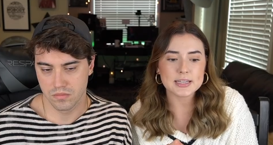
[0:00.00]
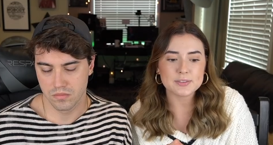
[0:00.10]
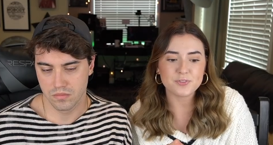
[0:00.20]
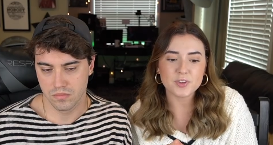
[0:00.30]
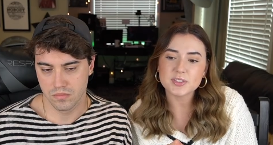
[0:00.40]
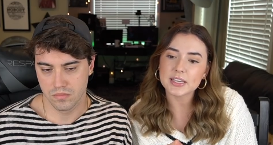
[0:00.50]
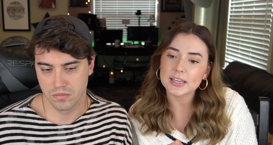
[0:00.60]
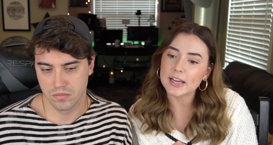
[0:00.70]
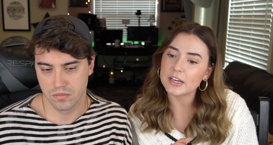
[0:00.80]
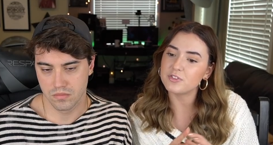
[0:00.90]
Speaker 1: it feels like it
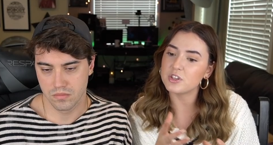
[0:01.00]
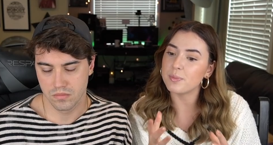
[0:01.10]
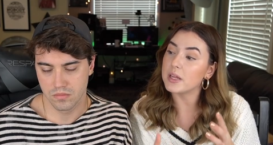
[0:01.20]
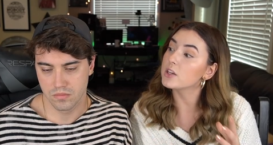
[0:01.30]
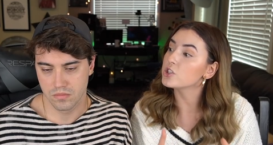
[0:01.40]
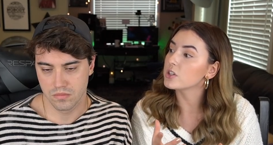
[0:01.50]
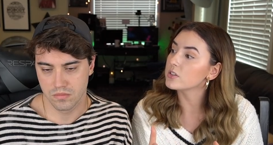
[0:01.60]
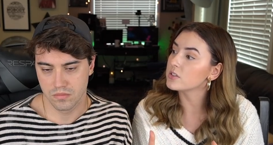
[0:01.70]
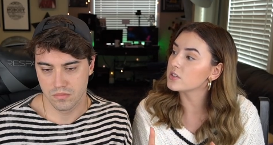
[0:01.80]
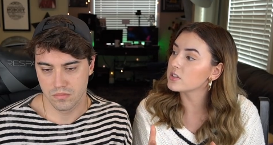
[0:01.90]
kind of
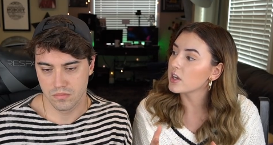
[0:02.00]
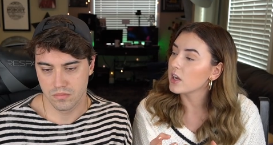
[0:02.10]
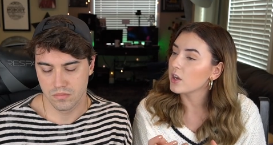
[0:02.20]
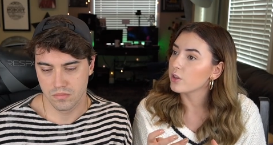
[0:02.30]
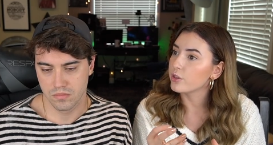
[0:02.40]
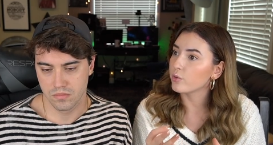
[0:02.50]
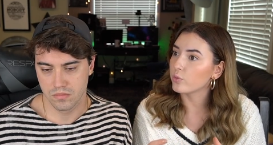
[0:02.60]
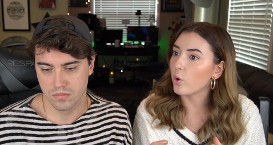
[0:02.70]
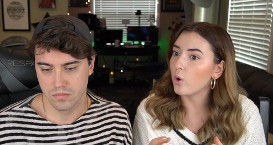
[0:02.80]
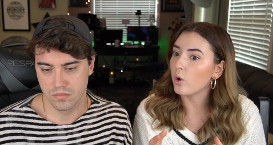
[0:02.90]
diminishes the
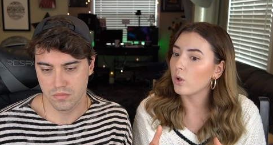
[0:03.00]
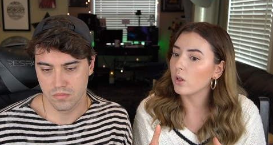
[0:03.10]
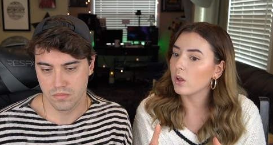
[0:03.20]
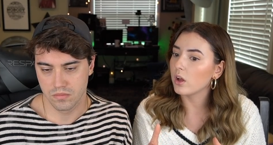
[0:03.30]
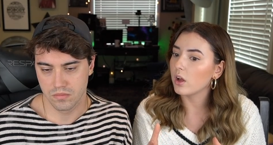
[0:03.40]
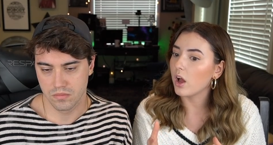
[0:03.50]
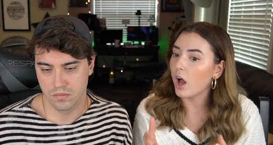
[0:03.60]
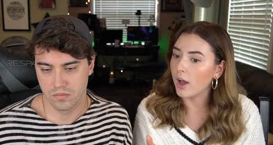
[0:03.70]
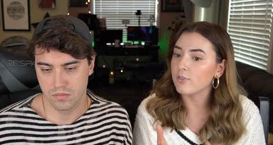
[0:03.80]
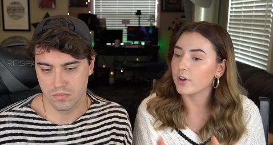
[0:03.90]
role
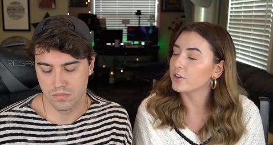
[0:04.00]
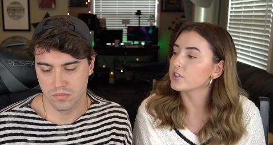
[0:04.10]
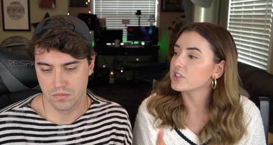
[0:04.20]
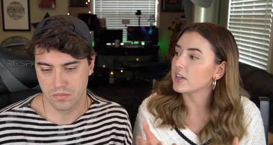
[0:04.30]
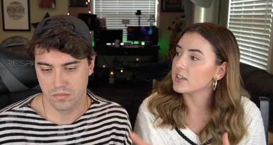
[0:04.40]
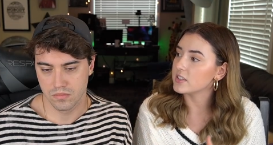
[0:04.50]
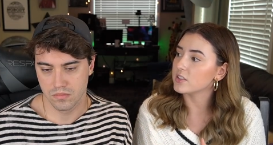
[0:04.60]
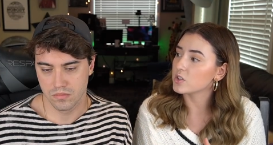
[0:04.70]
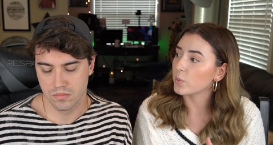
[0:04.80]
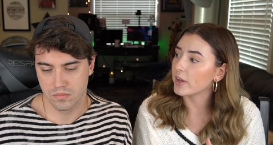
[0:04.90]
of understudies
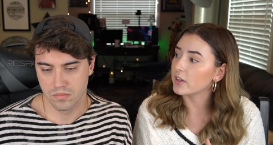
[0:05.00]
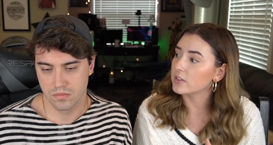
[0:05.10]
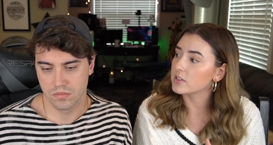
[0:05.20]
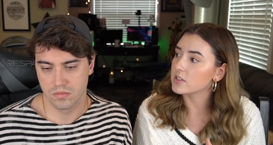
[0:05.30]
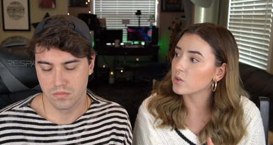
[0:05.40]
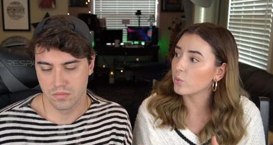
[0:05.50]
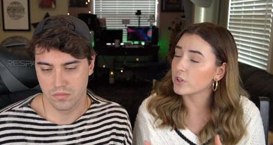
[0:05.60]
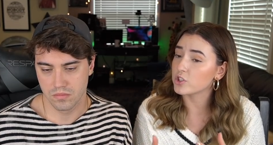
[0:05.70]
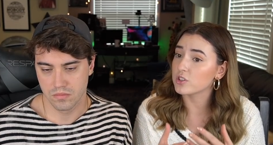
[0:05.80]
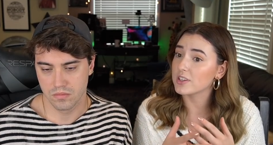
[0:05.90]
and swings,
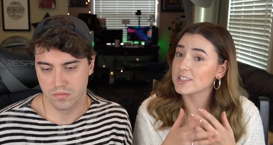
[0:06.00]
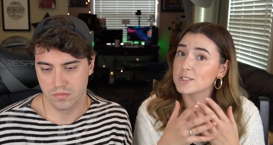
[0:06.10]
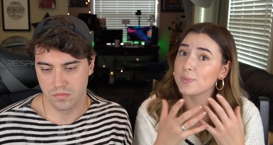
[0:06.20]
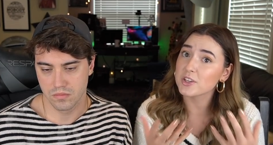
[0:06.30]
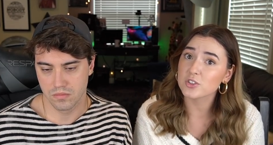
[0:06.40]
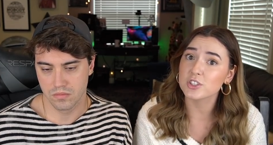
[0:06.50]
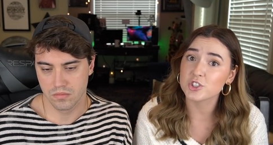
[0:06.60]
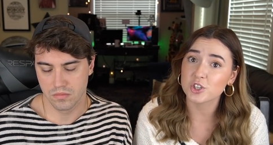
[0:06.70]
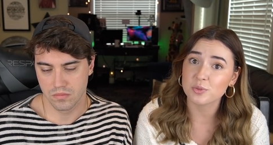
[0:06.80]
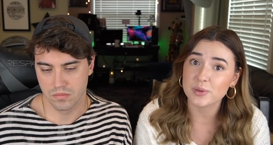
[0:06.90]
which especially
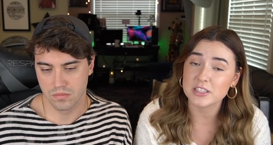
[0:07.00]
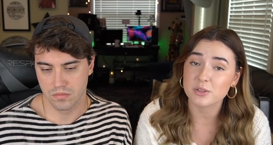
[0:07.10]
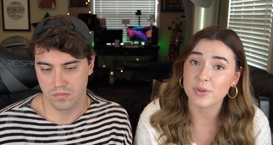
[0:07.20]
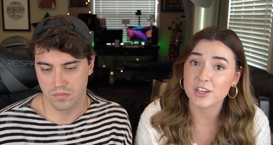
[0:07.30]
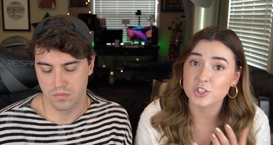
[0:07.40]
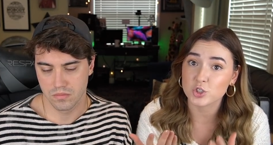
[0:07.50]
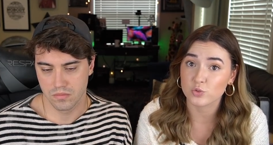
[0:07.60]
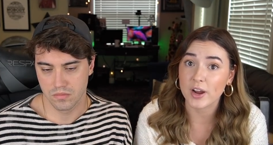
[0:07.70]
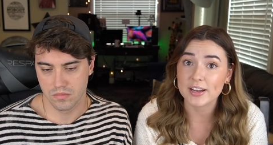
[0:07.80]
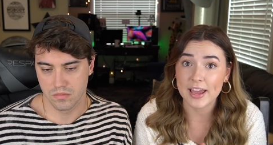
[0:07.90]
shouldn't be diminished
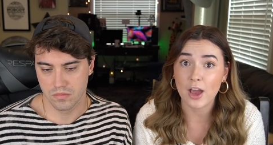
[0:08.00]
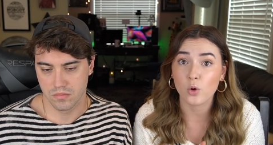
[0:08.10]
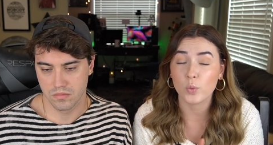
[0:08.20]
right now